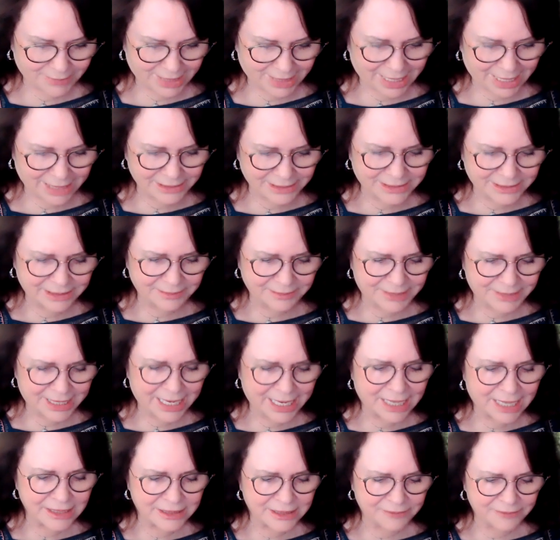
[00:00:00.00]
And
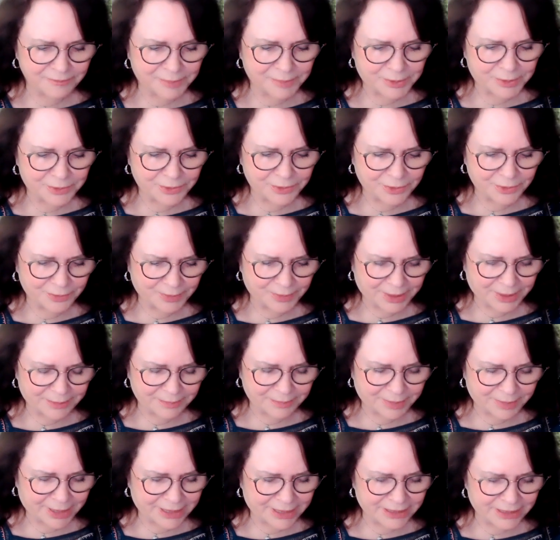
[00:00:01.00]
somebody asked if Putin
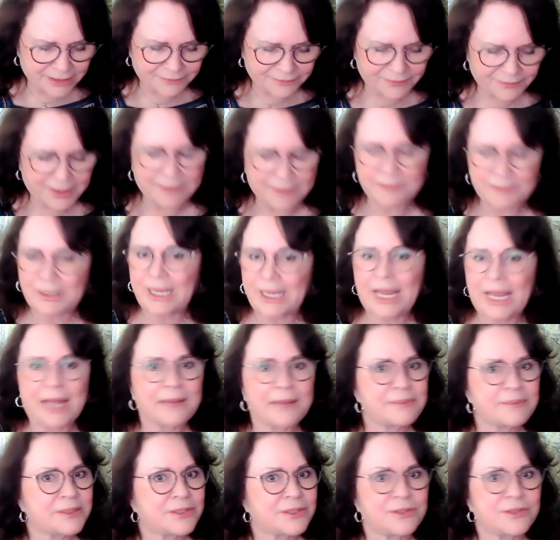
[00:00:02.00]
threatened Biden's family.
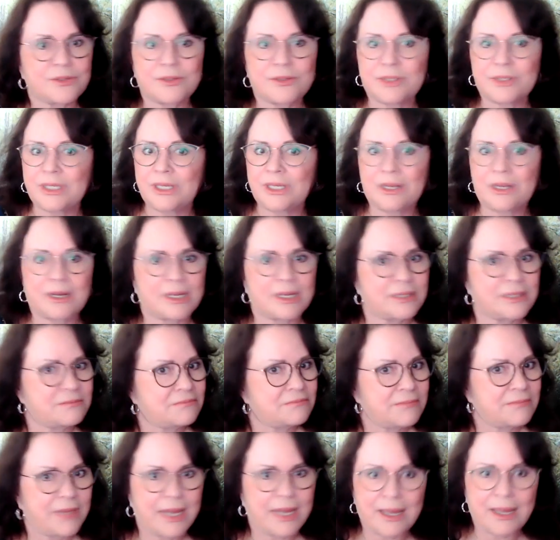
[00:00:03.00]
Absolutely not.
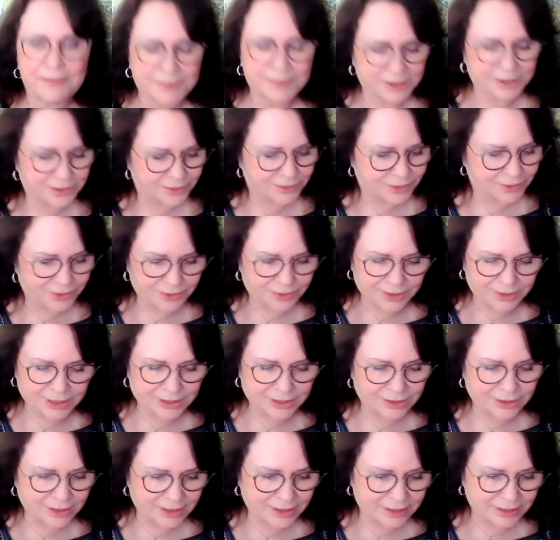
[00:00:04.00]
Absolutely
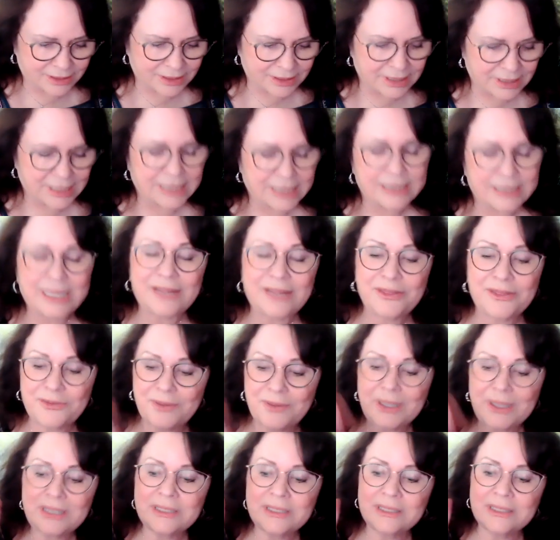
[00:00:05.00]
not. They
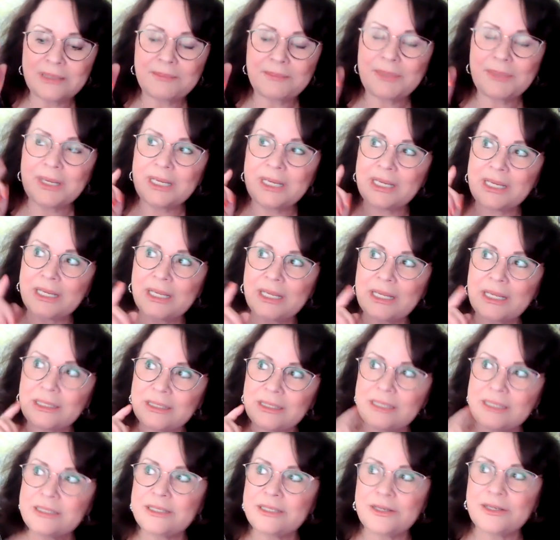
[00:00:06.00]
threatened somebody like
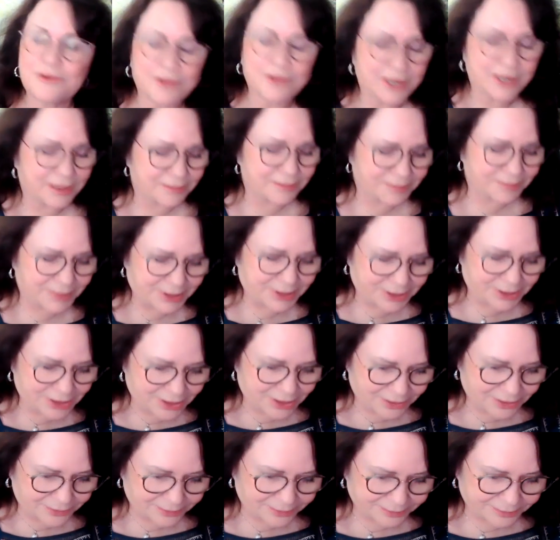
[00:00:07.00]
Lindsey Graham, but
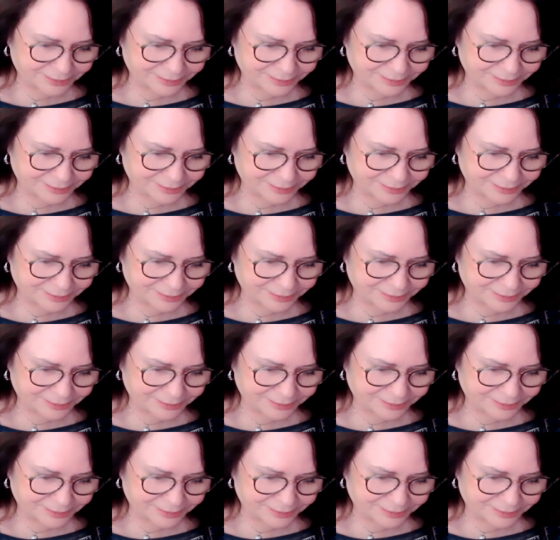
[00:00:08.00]
no.